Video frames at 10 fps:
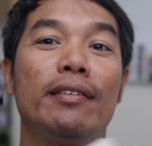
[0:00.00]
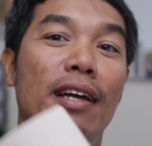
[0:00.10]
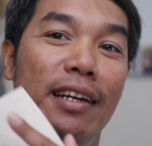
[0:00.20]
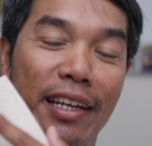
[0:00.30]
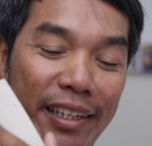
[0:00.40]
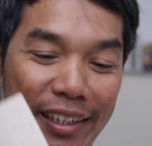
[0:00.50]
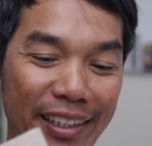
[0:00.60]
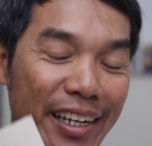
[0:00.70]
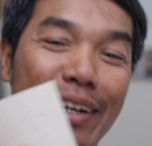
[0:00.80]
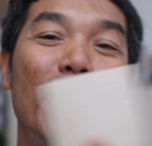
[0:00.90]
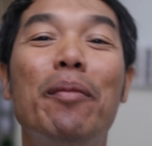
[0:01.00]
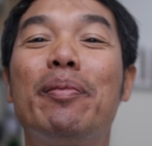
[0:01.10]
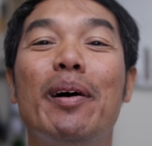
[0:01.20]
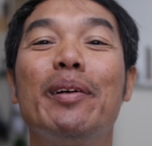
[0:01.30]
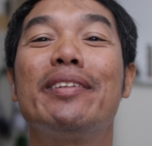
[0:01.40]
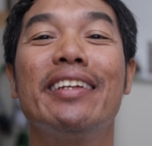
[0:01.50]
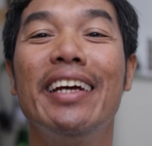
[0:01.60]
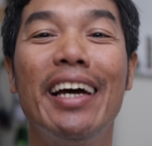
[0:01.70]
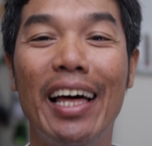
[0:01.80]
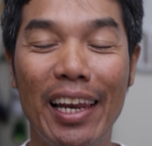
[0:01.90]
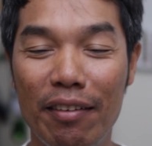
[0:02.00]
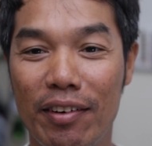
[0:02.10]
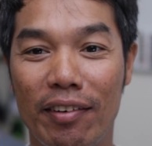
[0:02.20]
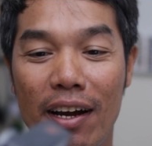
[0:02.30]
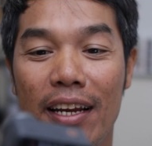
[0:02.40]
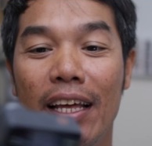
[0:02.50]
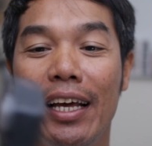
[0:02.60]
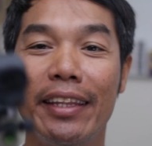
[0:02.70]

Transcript: not a GoPro 11, right?